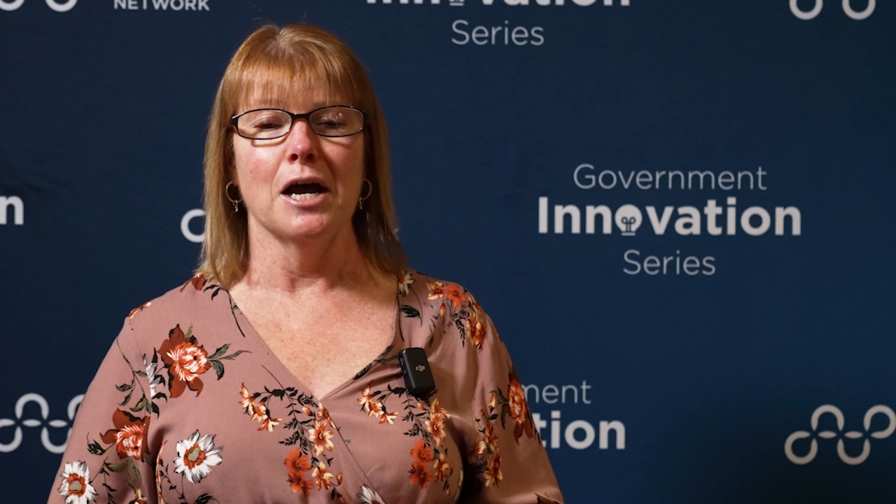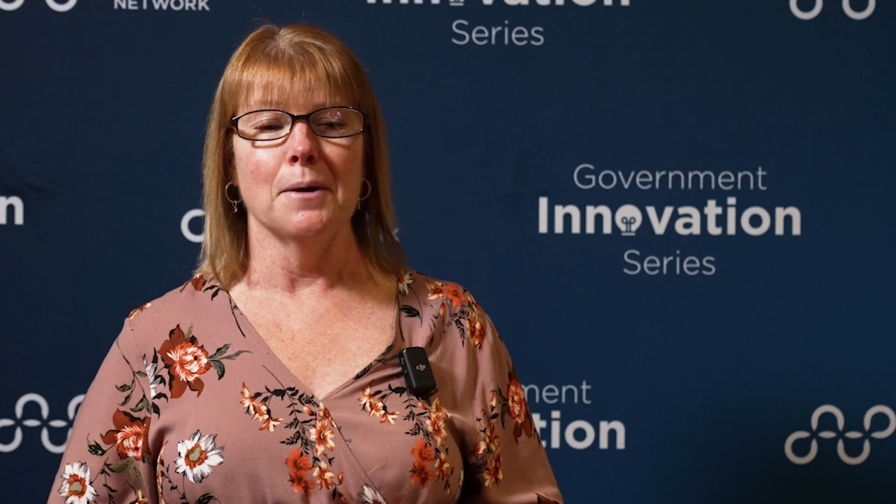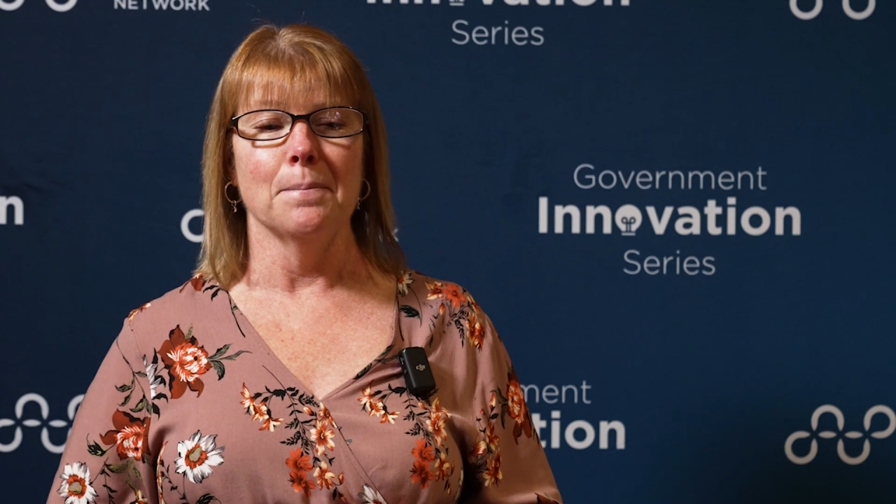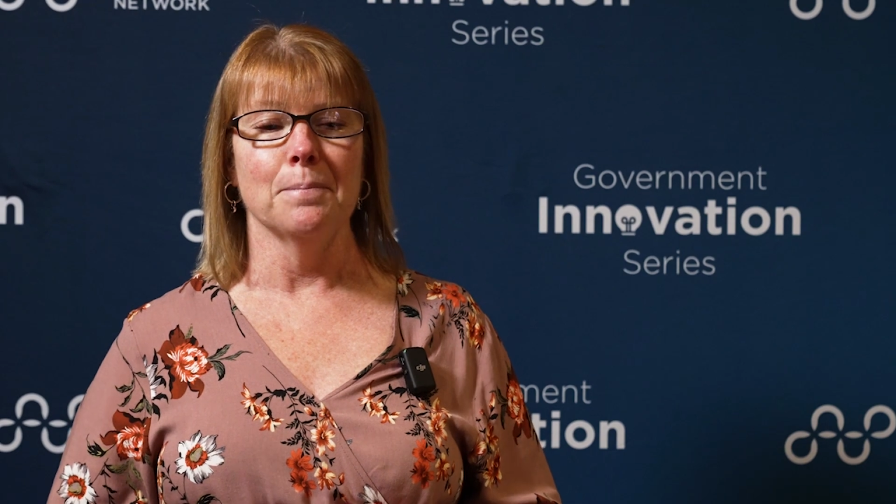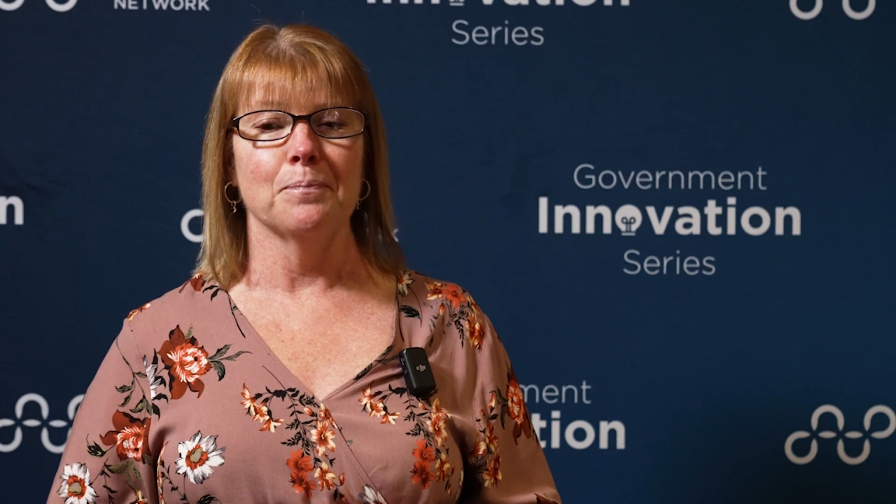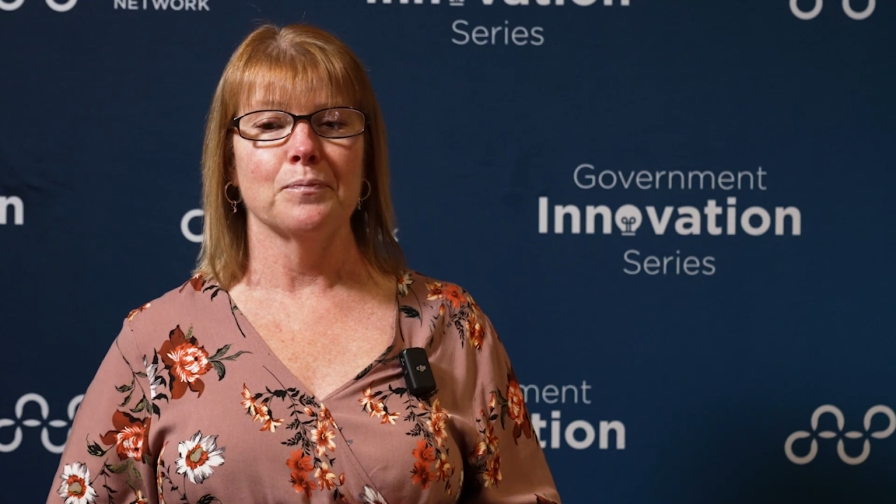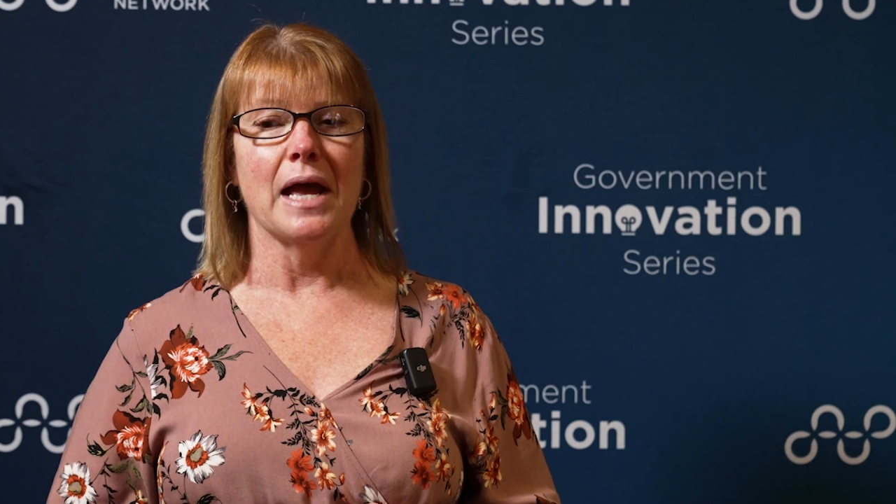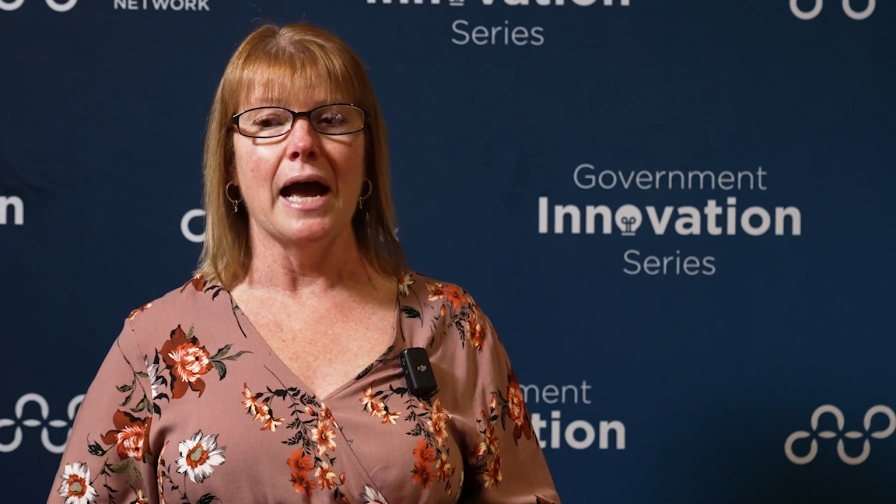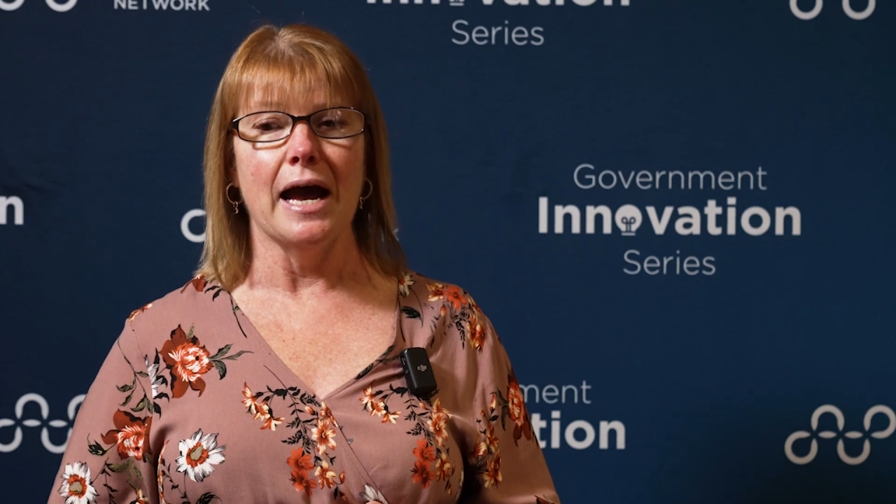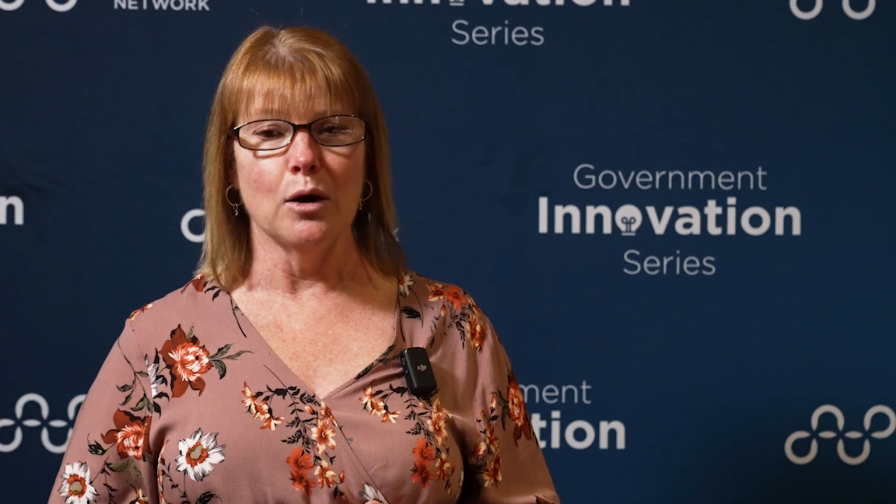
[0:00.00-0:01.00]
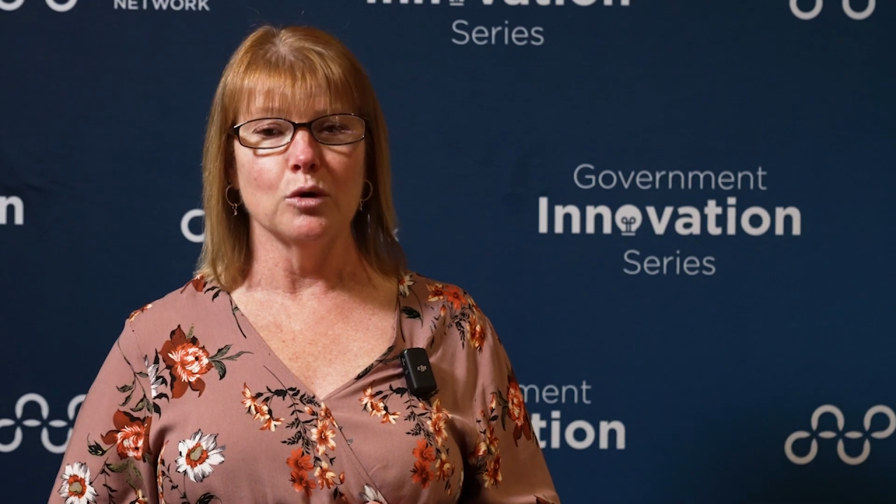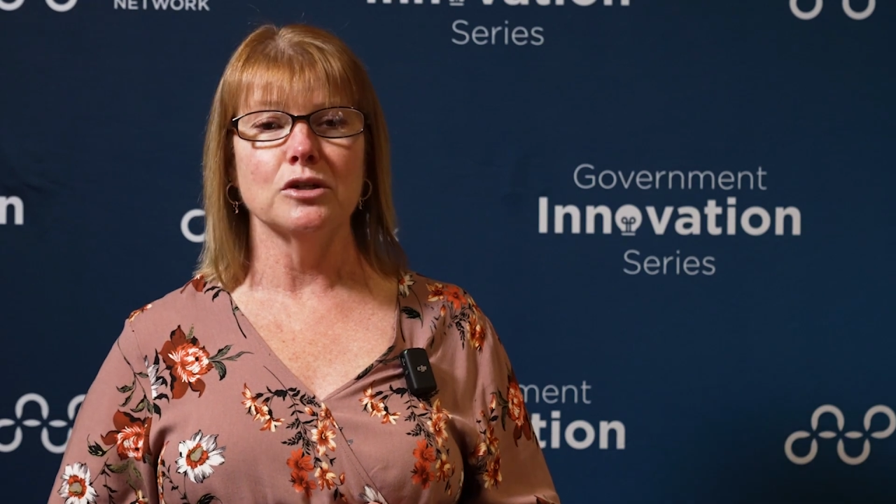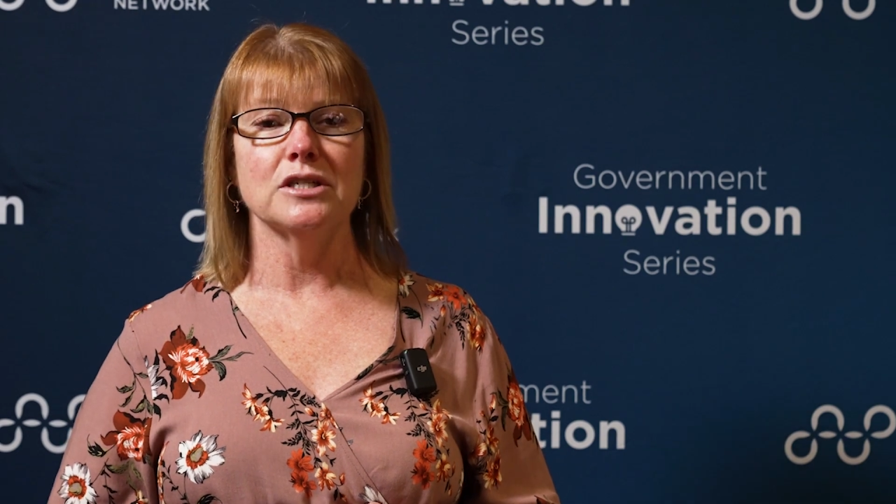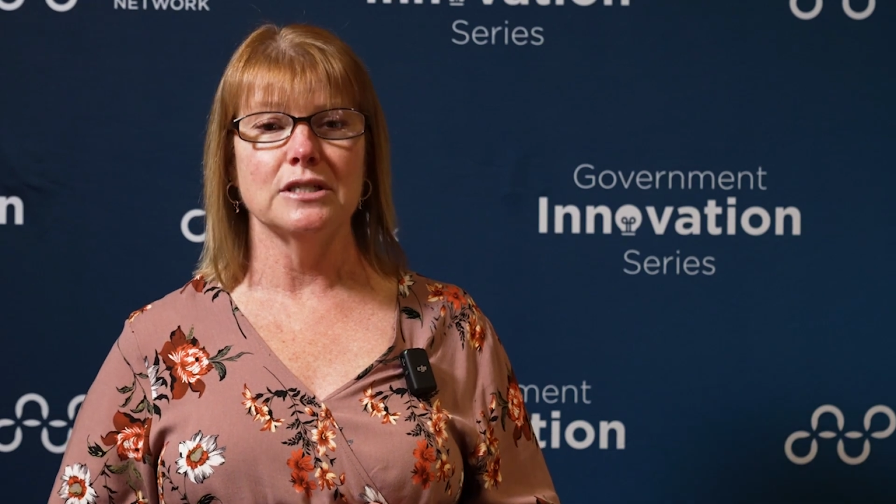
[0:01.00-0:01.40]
Um, Our